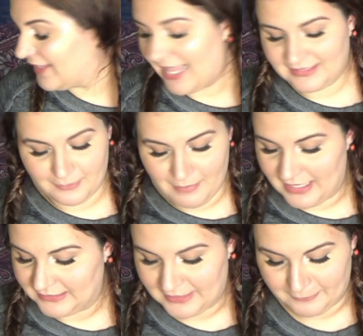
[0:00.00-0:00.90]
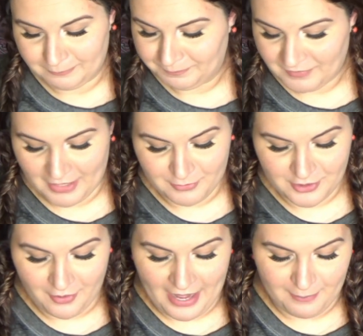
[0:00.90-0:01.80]
That's amazing. I'm
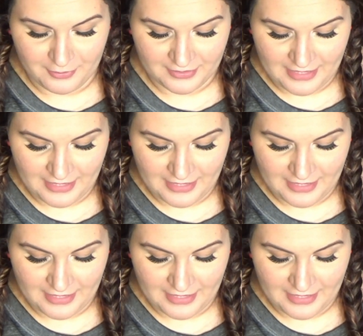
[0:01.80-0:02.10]
so happy with